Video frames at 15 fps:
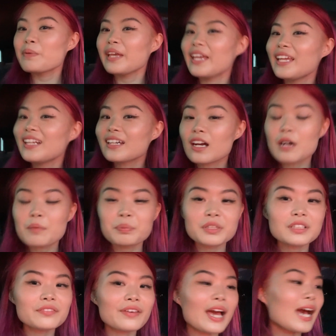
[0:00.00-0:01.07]
Been a couple
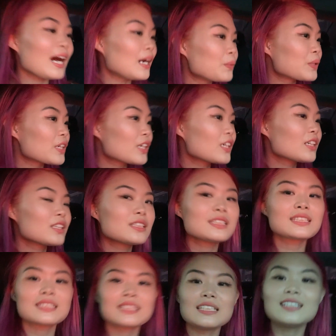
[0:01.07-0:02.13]
of hours,
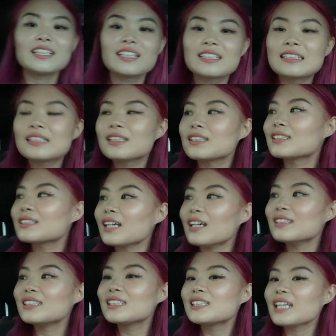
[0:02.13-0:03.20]
the
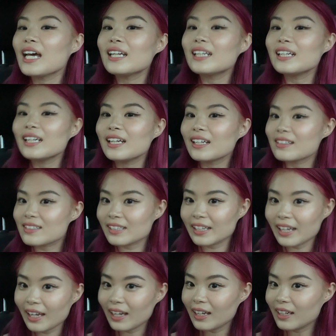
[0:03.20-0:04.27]
sun setting, it's like
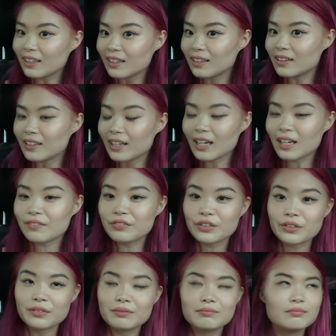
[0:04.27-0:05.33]
8 in the
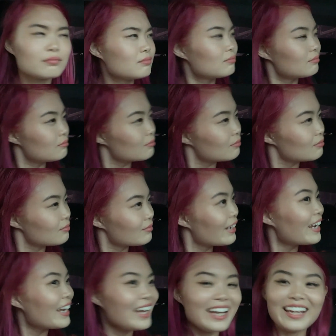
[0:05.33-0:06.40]
afternoon,
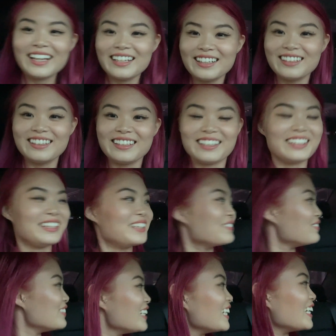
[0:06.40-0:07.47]
8 in the
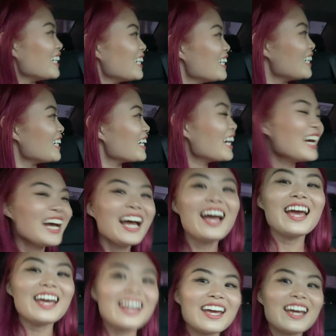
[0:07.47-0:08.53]
evening,
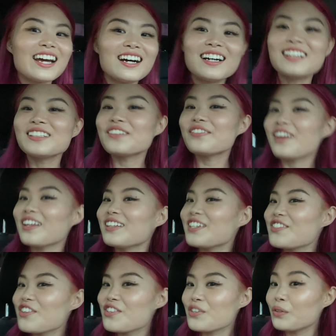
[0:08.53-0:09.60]
and the
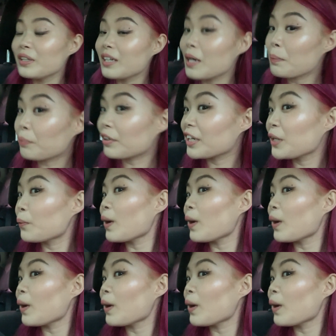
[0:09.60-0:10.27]
foundation is holding up pretty